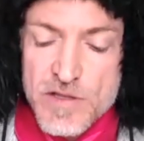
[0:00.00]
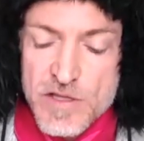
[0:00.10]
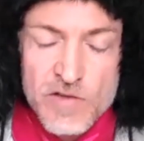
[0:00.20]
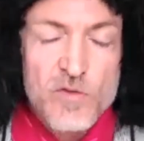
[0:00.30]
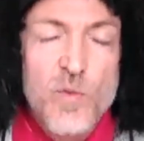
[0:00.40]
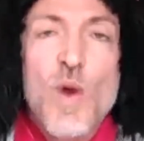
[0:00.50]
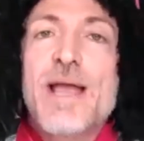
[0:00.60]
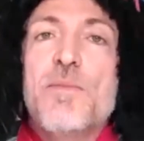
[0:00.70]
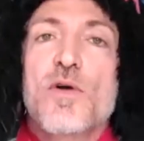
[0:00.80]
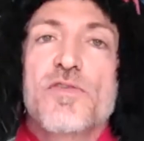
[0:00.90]
this is
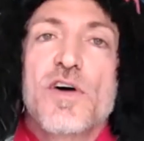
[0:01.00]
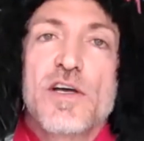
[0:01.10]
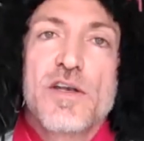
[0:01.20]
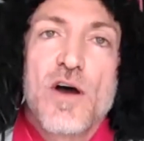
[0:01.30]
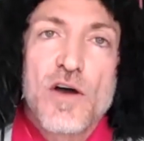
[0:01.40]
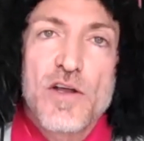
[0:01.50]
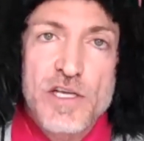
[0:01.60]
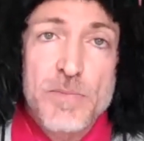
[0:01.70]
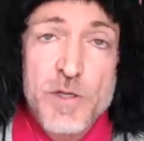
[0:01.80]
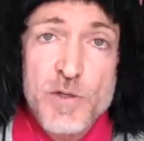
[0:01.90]
way more fun on a
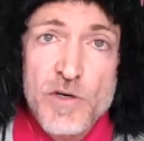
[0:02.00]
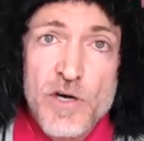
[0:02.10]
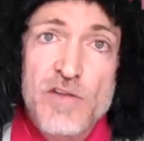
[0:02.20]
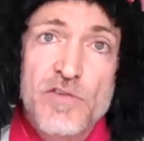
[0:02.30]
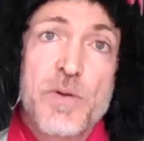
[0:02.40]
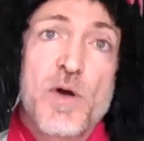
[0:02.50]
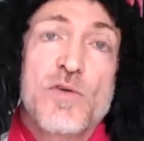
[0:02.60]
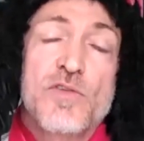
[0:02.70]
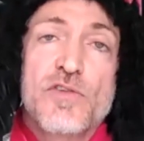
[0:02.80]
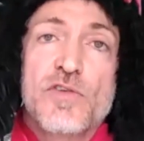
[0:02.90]
computer as
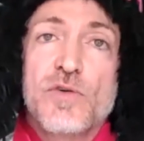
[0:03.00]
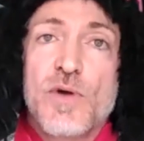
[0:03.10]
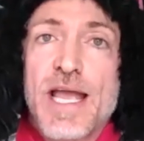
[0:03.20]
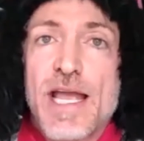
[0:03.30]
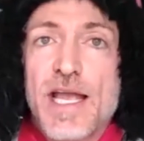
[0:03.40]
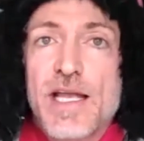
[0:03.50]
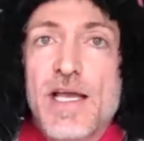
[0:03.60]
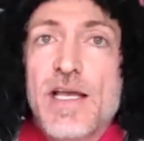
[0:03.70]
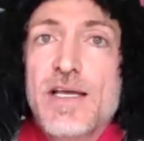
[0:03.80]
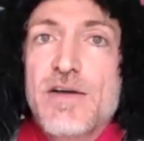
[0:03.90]
opposed to a
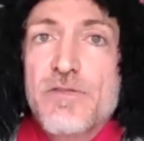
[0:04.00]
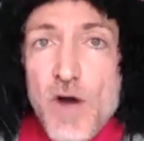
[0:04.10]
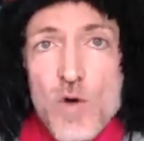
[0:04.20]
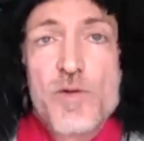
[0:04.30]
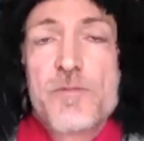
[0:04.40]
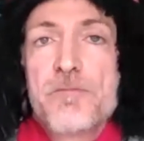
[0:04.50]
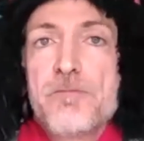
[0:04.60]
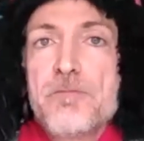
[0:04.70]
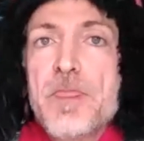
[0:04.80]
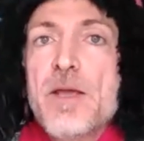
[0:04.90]
phone.
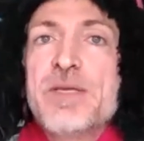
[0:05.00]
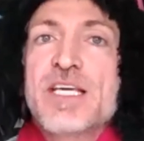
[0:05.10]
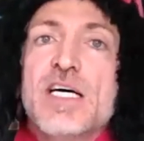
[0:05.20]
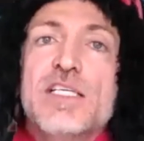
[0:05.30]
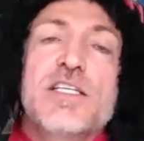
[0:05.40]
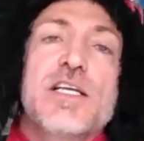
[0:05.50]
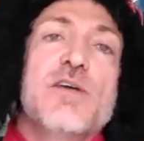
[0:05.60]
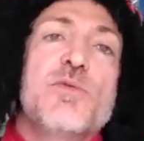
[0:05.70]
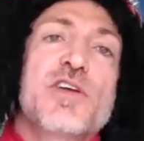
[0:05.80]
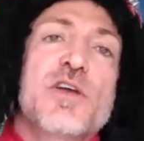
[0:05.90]
Because
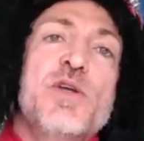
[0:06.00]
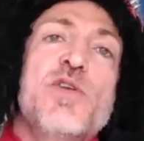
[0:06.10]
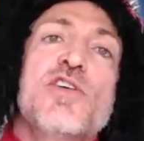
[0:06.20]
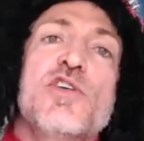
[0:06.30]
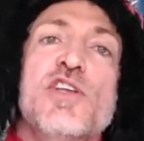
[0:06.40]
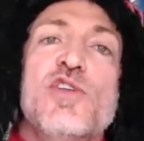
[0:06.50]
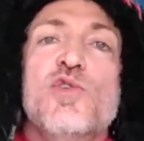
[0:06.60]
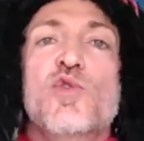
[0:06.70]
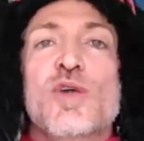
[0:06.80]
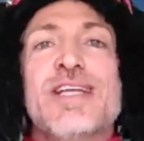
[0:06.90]
with a computer, you can do
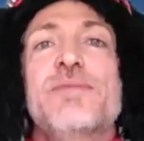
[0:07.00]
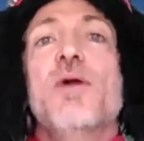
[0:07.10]
grid